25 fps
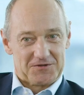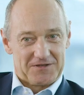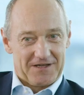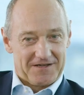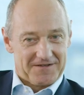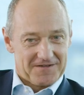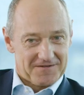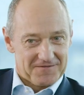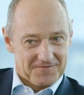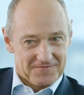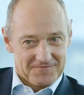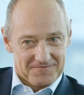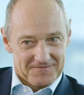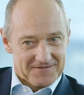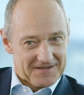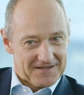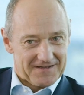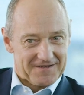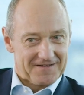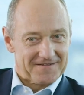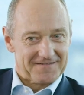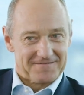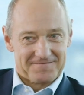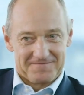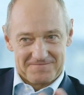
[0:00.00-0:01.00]
study
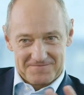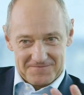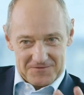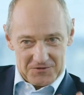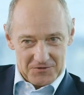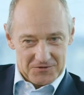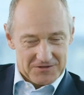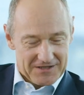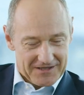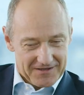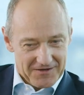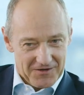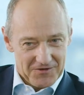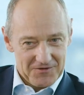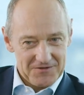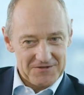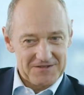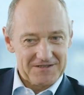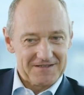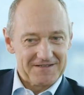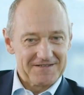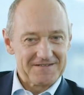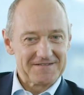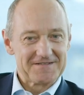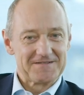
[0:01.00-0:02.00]
the new
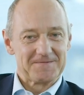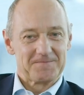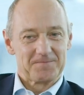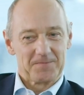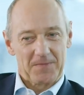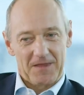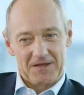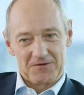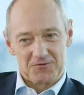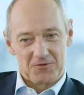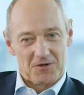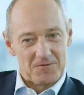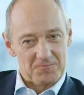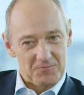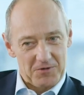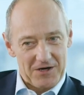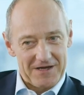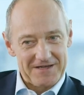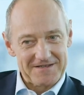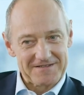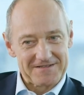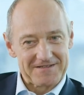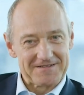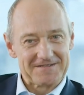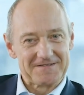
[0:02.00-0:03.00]
technologies, to
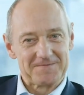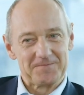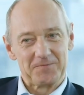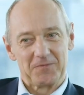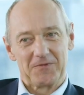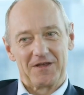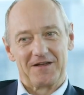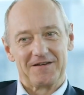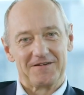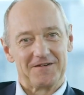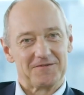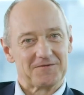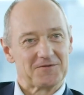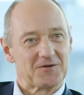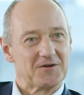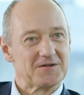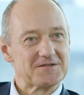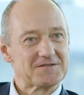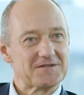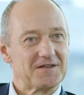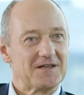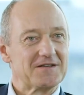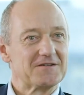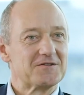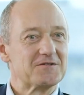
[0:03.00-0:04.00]
embrace it, and of
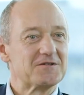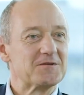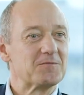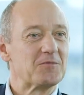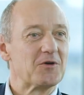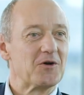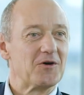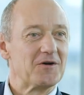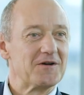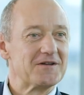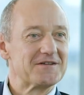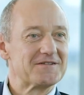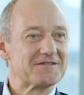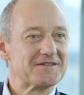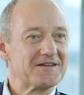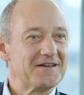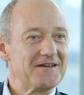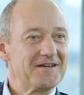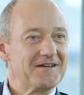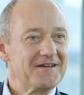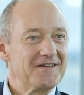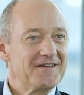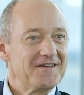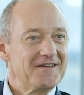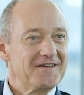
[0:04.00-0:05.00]
course then to deploy it
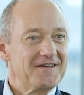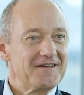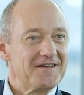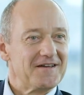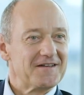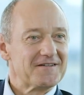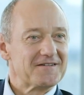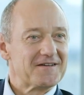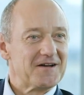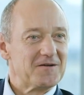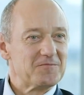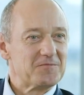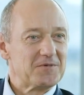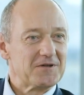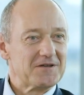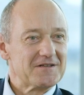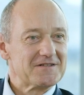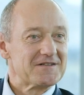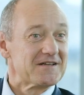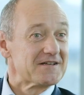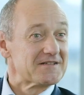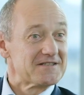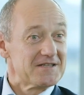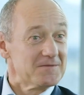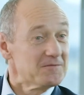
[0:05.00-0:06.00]
in
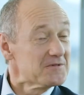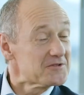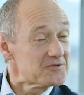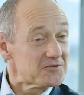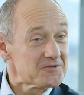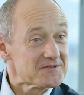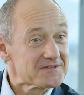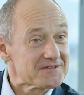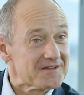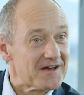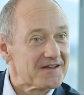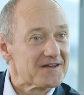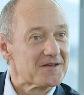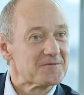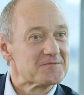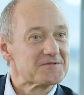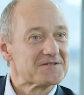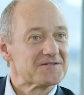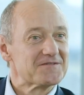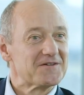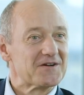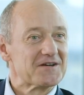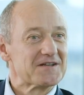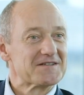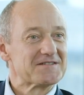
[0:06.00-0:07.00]
companies like Siemens or
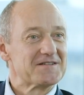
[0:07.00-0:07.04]
startups, for